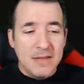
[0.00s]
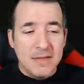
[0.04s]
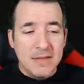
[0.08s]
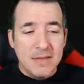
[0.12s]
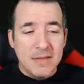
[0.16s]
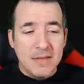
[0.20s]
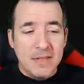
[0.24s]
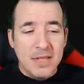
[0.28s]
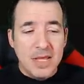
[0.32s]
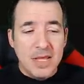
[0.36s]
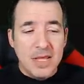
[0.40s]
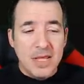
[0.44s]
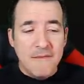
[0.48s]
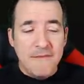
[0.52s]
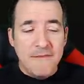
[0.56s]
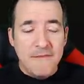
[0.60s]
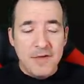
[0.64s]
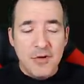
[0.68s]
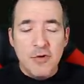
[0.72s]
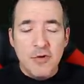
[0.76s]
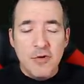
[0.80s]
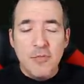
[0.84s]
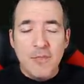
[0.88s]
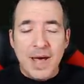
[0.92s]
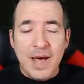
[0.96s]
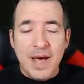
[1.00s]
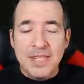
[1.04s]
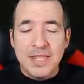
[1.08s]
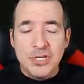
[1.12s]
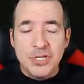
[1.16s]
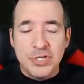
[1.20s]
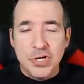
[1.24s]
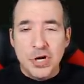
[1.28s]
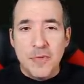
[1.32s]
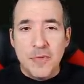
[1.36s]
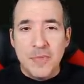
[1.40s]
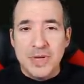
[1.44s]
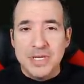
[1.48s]
the view by the
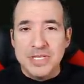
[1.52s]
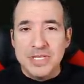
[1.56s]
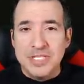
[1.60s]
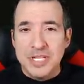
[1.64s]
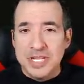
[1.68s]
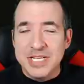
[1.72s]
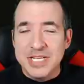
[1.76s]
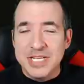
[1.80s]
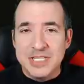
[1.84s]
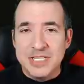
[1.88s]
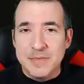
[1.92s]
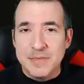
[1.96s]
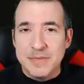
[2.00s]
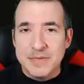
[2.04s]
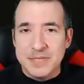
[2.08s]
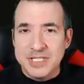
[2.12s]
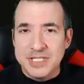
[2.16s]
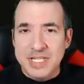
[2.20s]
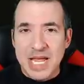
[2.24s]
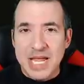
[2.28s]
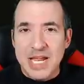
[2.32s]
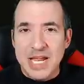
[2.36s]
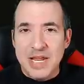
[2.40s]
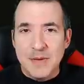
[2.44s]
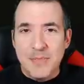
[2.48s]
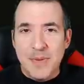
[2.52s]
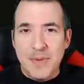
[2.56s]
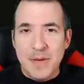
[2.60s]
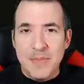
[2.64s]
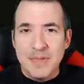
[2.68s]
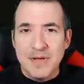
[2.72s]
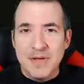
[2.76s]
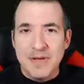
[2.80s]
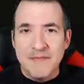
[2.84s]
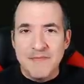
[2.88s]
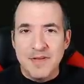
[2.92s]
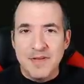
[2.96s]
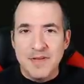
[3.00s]
Germans, at least the stated
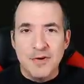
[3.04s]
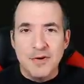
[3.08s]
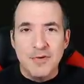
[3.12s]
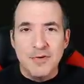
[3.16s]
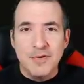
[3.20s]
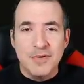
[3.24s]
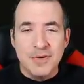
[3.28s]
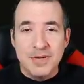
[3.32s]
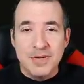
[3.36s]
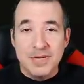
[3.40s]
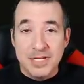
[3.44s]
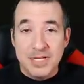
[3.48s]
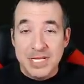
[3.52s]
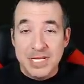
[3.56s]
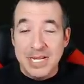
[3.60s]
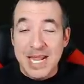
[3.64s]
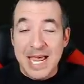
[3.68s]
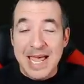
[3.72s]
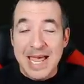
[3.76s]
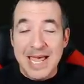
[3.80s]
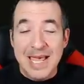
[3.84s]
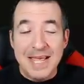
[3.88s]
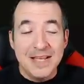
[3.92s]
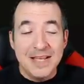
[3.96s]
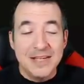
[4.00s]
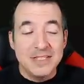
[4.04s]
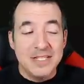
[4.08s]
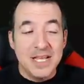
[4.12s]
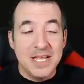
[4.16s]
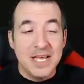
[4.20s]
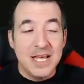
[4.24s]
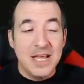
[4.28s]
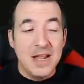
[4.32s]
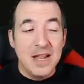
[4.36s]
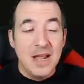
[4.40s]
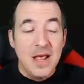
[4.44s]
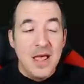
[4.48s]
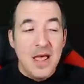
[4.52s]
public view today, is
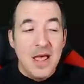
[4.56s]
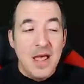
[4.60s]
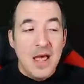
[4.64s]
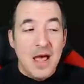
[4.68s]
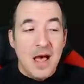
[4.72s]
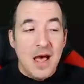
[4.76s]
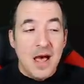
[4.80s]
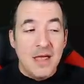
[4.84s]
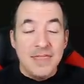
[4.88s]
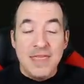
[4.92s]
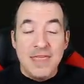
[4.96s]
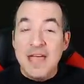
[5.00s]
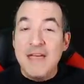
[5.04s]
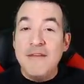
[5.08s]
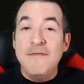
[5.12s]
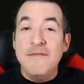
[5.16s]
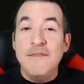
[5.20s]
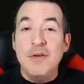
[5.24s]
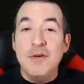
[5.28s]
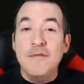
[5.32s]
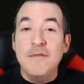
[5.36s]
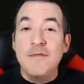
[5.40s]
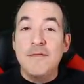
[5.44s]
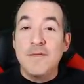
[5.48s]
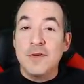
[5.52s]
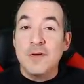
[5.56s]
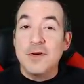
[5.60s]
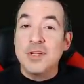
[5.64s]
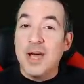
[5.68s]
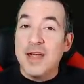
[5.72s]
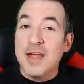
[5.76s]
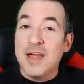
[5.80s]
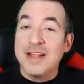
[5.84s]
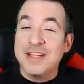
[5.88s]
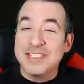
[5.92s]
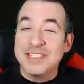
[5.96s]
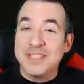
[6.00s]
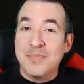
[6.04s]
that they viewed
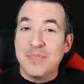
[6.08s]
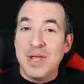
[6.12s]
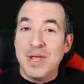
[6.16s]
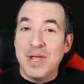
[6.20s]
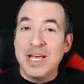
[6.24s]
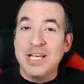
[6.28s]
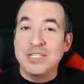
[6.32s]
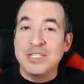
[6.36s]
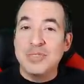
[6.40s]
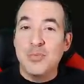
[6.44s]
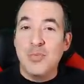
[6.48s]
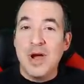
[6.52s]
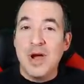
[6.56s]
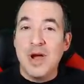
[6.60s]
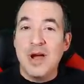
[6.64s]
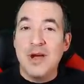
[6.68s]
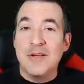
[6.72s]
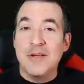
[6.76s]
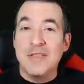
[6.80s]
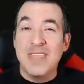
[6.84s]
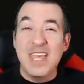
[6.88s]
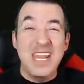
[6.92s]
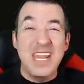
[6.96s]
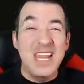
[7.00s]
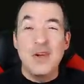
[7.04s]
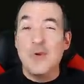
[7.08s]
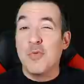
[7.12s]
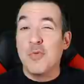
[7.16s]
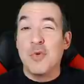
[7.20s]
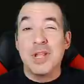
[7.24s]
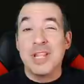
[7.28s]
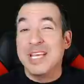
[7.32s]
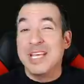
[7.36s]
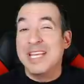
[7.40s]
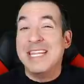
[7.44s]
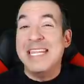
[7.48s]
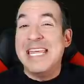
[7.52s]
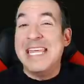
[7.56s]
Verdun as a place where they didn't
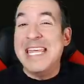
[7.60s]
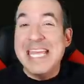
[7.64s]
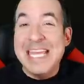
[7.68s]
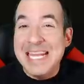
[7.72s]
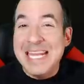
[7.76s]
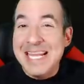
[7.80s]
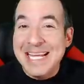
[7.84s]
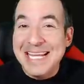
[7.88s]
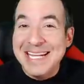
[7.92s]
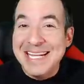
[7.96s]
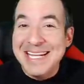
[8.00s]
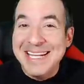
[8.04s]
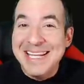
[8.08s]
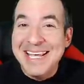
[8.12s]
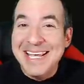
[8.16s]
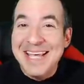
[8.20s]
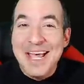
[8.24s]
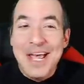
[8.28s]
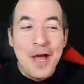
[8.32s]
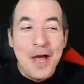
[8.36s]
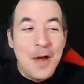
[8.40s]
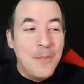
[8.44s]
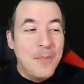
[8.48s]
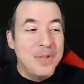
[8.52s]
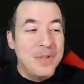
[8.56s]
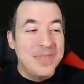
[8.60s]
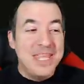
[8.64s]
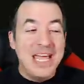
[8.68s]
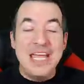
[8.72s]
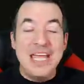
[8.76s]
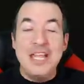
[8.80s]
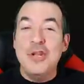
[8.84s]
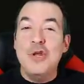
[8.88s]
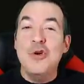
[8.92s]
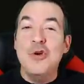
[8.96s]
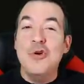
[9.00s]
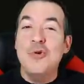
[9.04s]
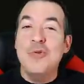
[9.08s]
really need it, but they
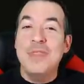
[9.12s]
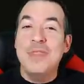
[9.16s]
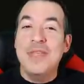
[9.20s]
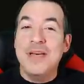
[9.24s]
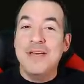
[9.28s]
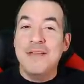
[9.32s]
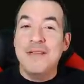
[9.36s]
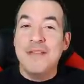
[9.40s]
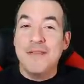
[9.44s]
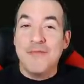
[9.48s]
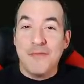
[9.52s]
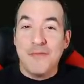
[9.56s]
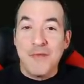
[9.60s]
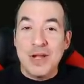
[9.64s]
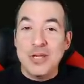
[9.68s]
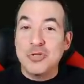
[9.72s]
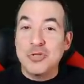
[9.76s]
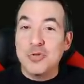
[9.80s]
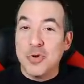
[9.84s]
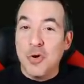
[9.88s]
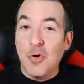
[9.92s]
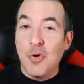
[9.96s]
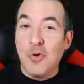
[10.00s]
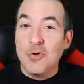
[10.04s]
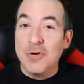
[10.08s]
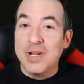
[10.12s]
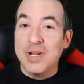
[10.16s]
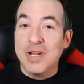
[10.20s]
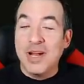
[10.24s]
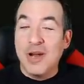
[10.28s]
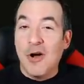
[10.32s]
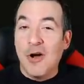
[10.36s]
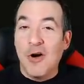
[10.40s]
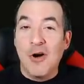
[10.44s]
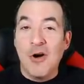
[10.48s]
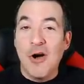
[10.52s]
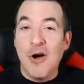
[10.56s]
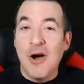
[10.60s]
knew that the French would hold it at
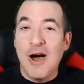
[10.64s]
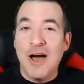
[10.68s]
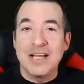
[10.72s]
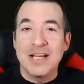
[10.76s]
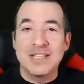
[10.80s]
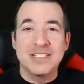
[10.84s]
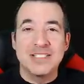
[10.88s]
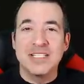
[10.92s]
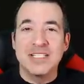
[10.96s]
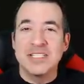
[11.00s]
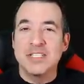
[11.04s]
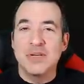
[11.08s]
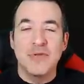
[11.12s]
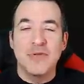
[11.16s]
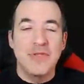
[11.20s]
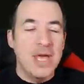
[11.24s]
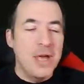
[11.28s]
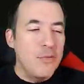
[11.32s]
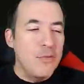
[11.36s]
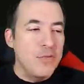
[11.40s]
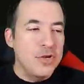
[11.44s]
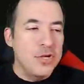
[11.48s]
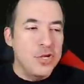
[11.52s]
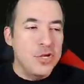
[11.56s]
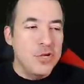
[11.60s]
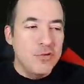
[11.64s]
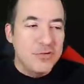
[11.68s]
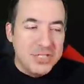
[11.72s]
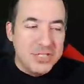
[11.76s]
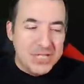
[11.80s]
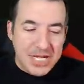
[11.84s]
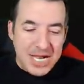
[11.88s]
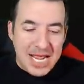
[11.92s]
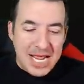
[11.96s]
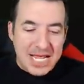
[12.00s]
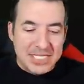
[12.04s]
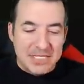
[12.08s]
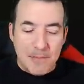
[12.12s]
all costs, and so they would use
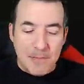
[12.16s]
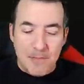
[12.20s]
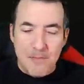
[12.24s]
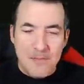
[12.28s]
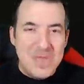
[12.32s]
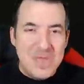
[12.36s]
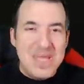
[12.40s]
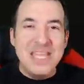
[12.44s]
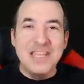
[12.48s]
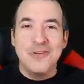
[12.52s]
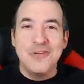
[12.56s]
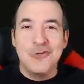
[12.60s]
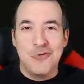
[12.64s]
it as a meat